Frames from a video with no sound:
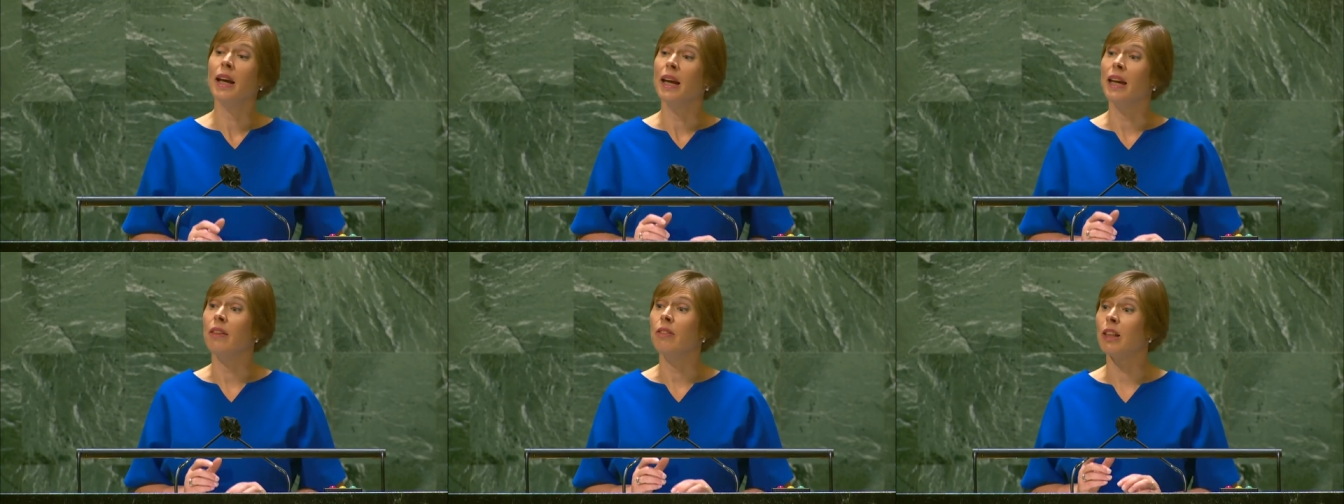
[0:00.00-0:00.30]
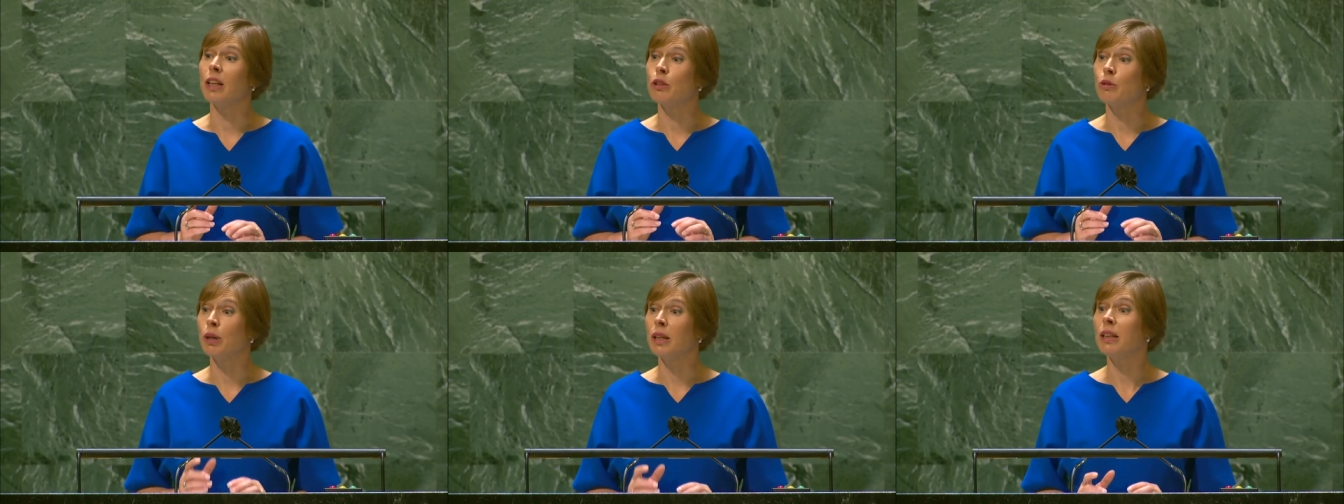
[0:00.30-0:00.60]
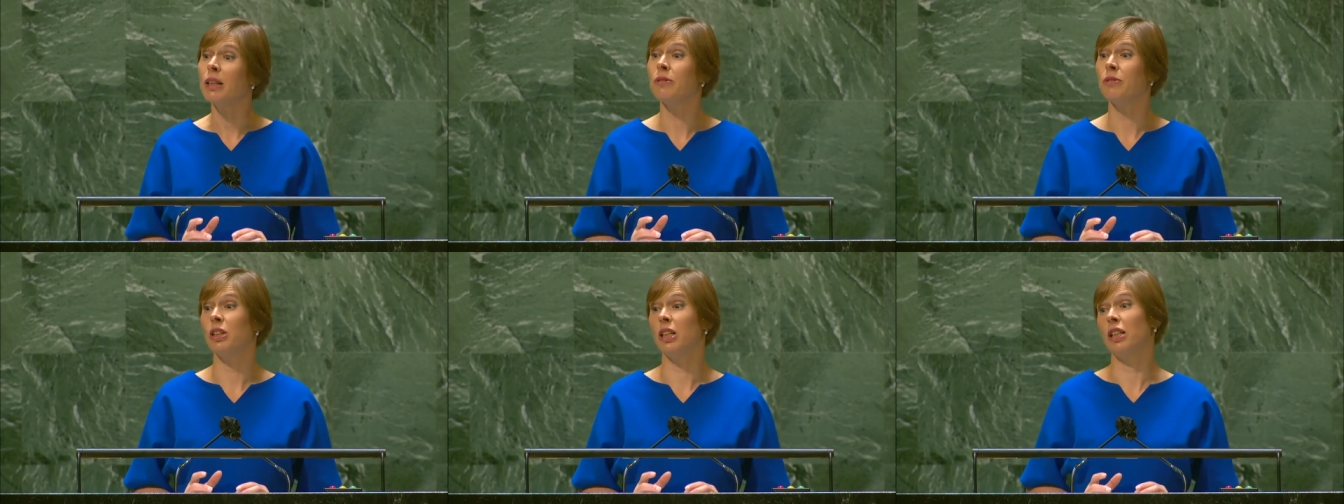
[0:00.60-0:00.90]
In the
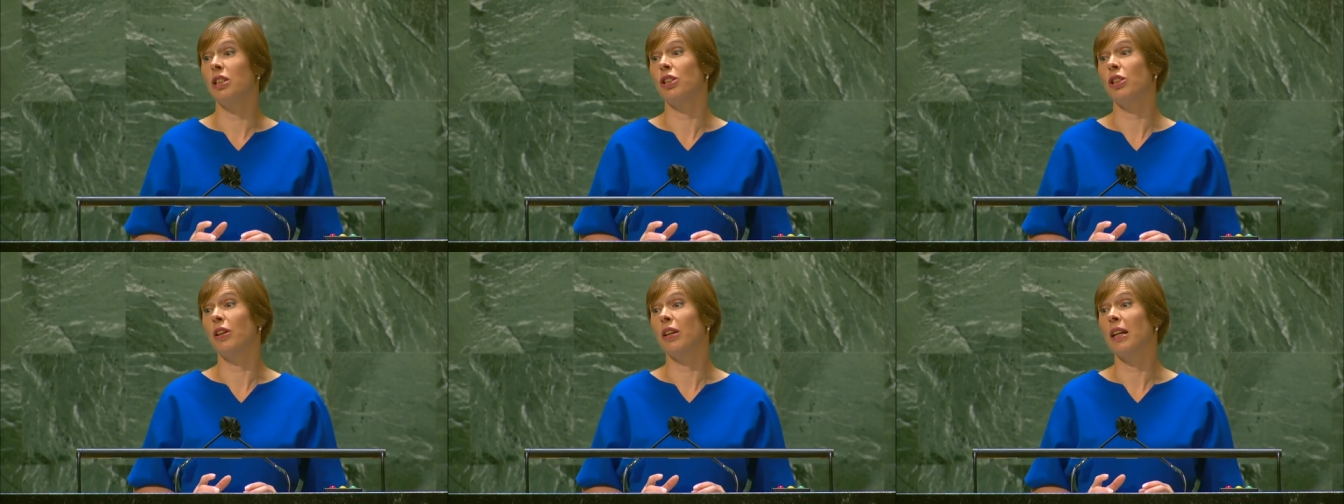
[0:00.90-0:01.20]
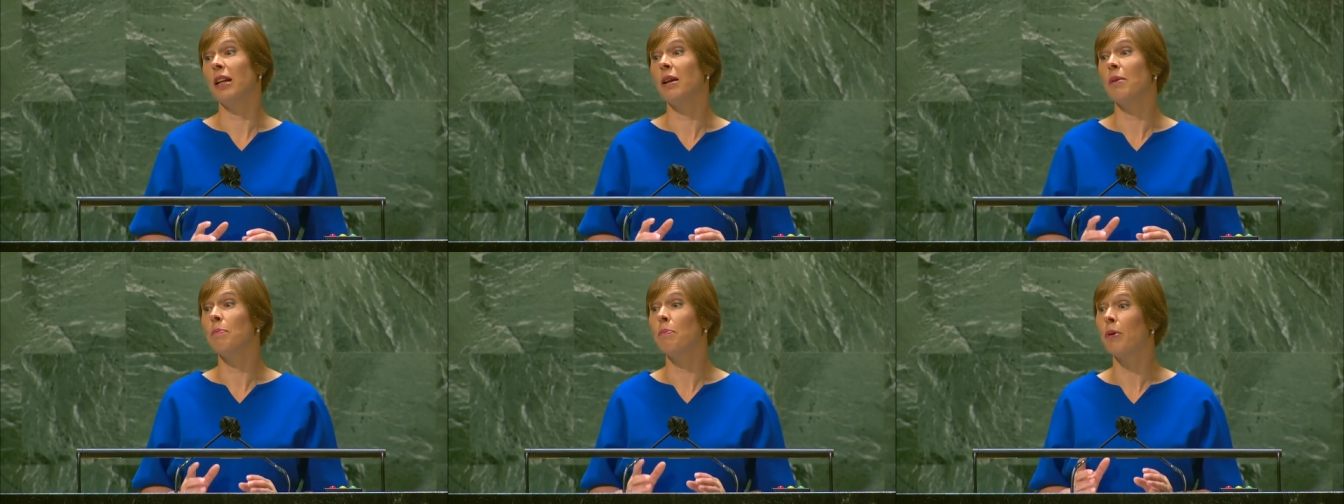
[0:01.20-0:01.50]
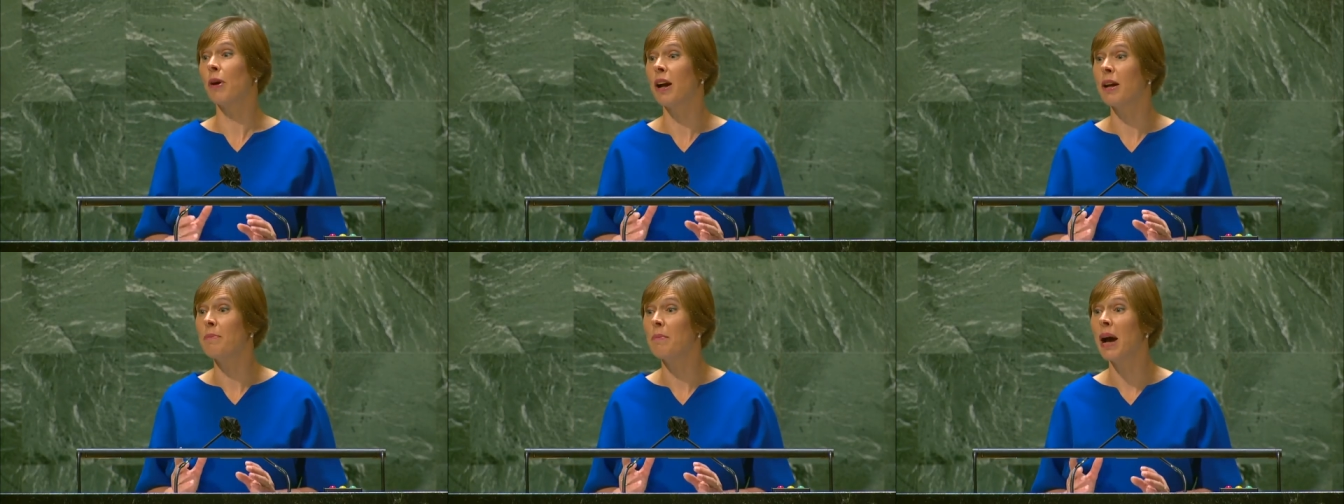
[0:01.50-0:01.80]
20th century,
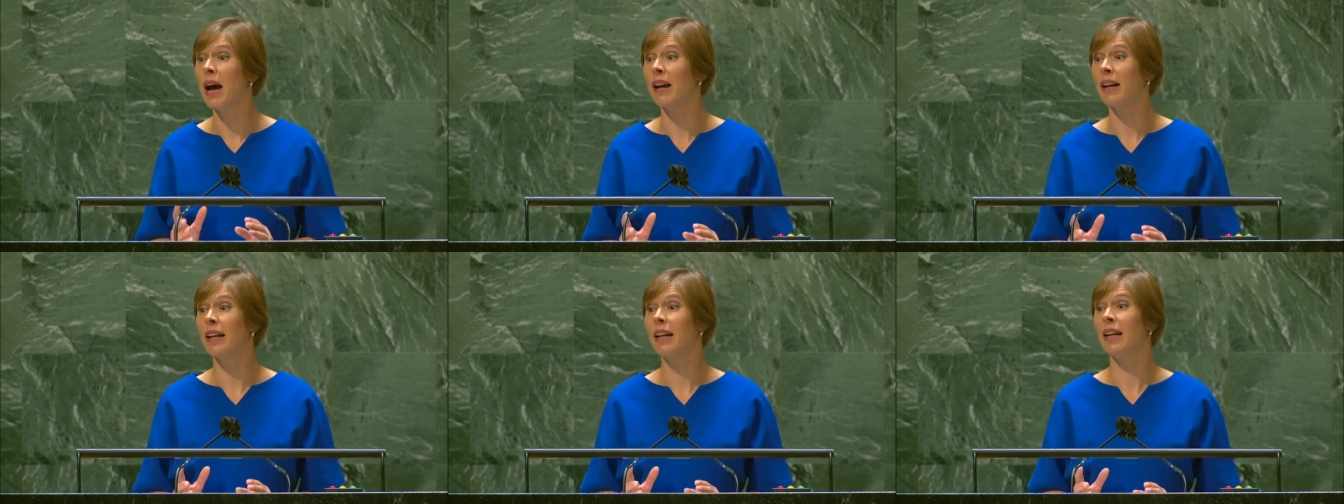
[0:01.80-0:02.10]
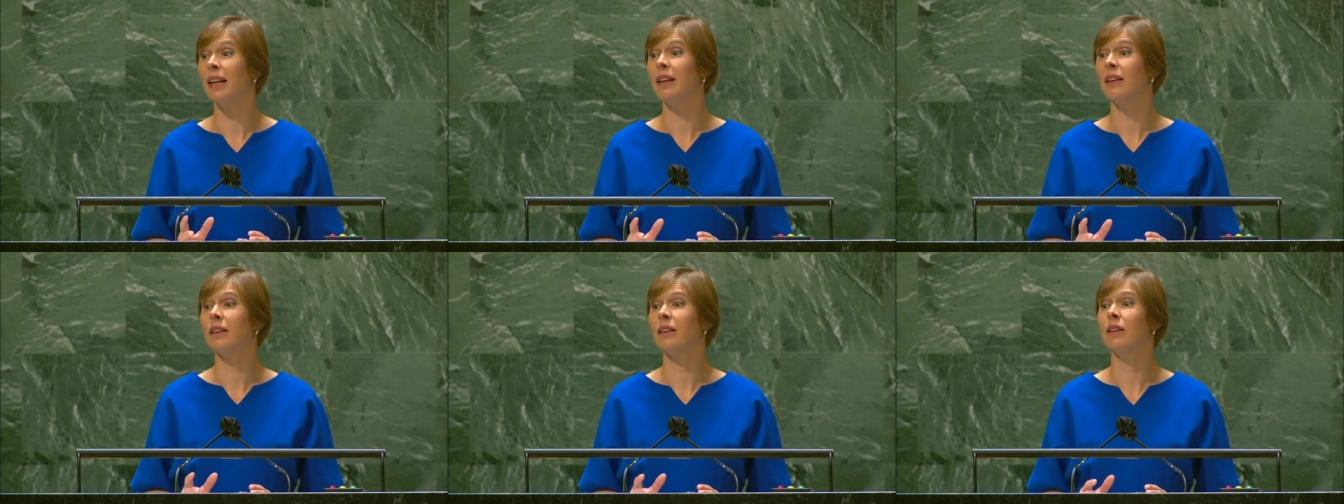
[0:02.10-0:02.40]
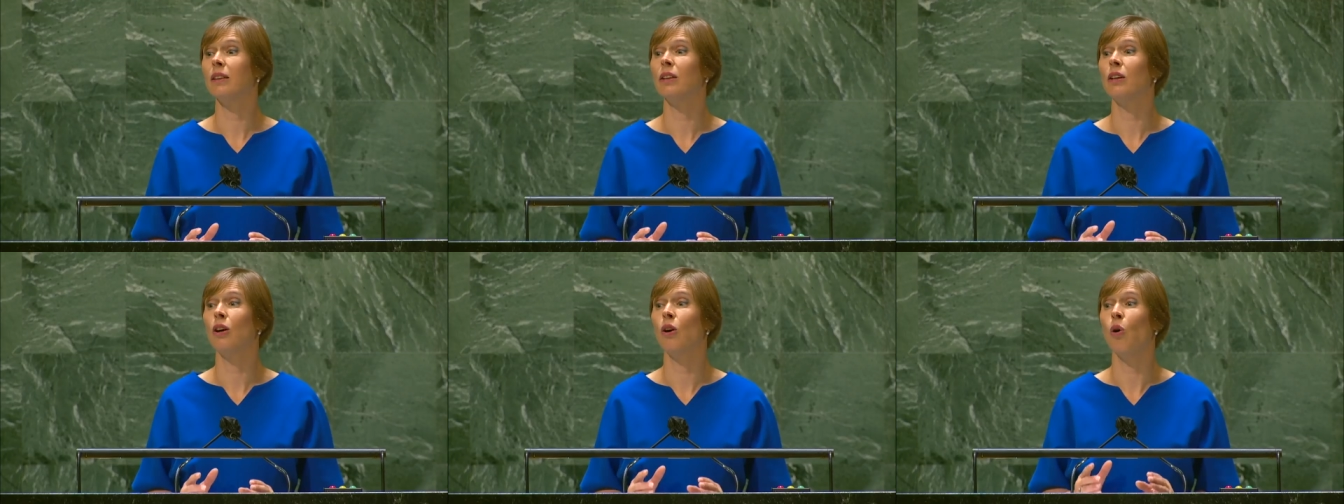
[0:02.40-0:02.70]
primarily
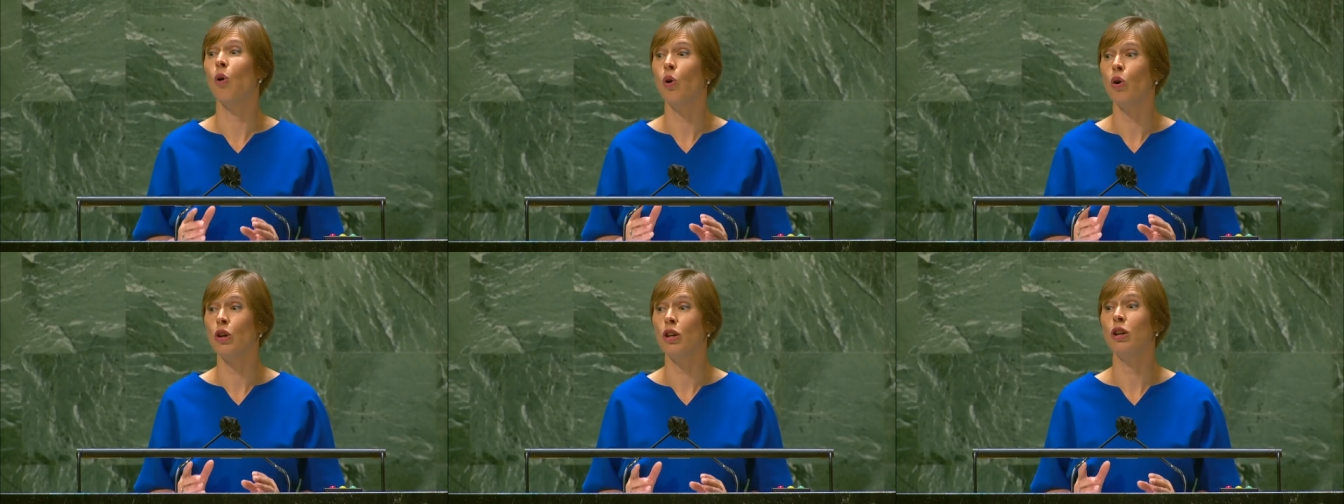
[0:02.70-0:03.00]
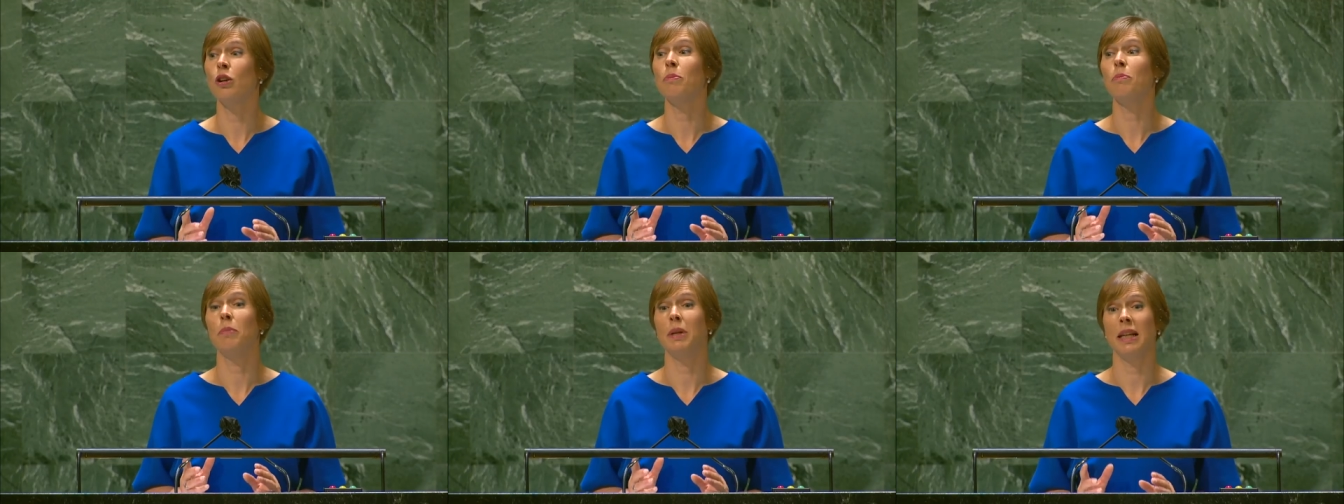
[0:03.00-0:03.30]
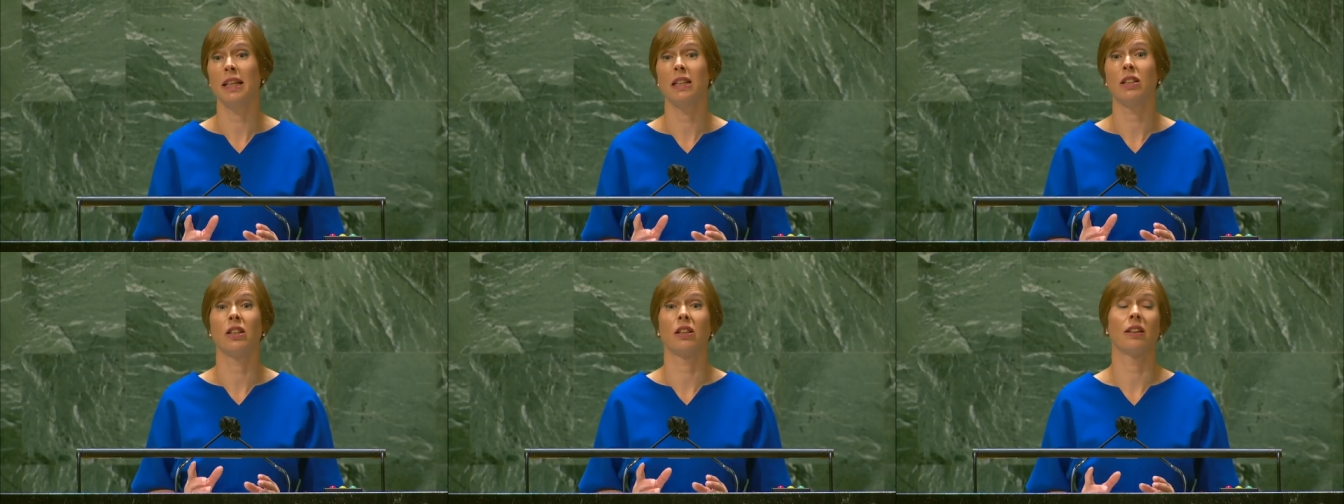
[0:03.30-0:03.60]
on
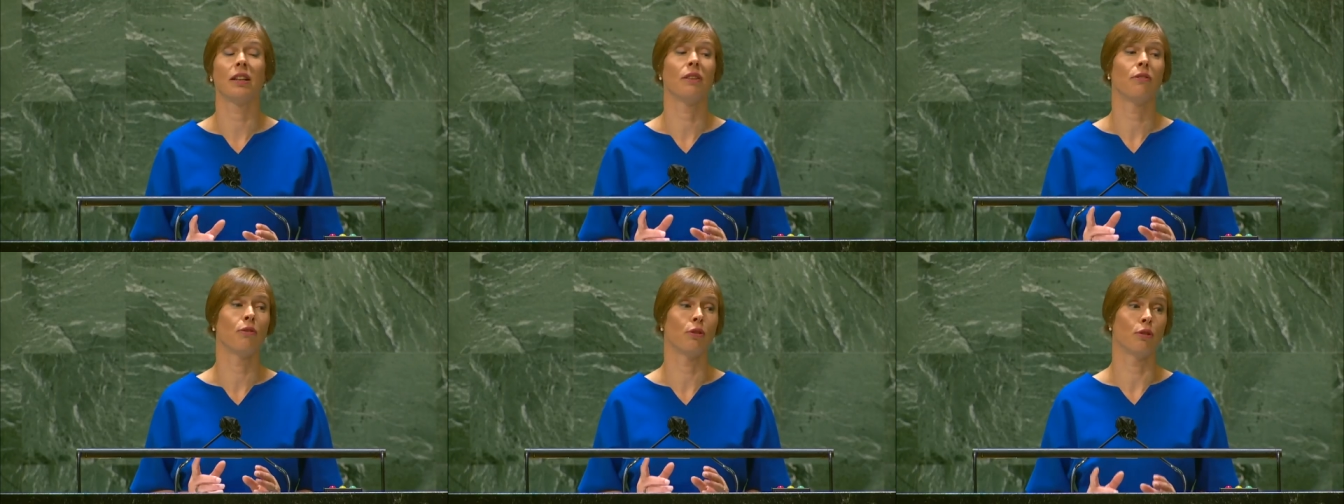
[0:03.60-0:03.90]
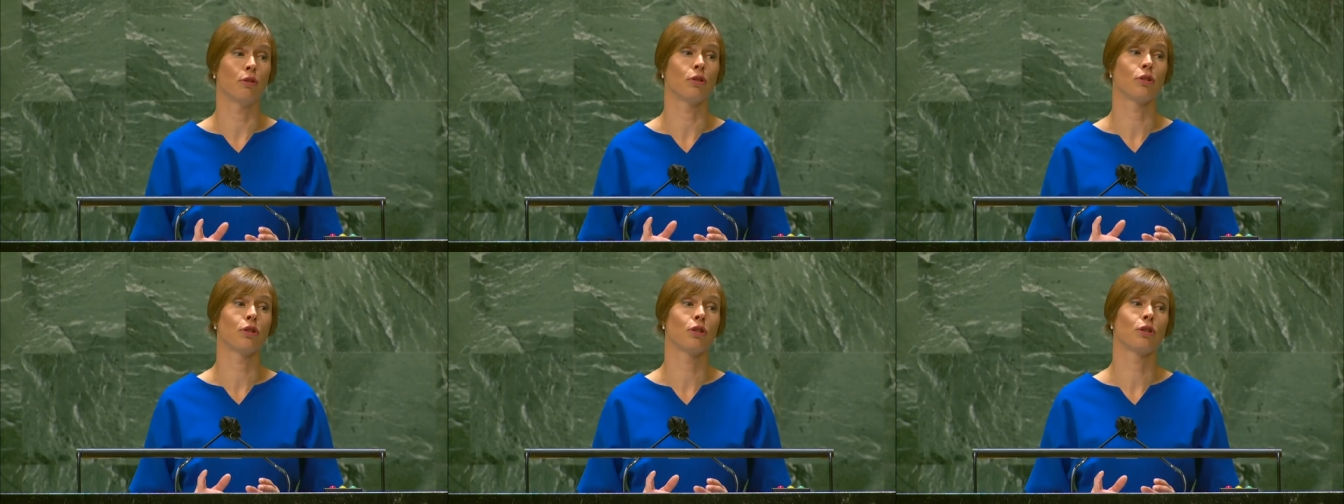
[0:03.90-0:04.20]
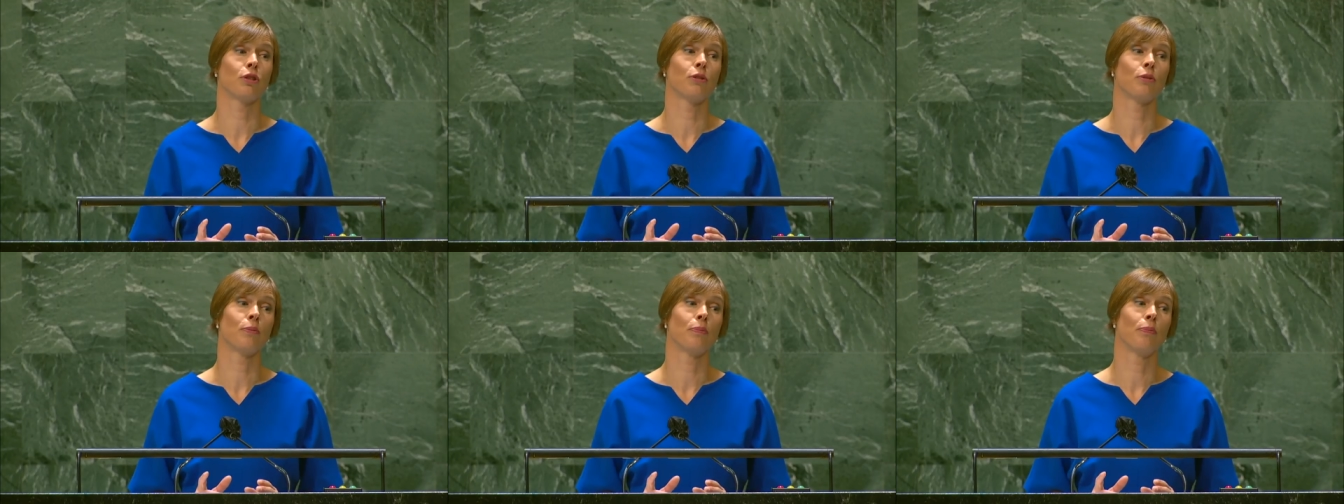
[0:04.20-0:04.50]
military force.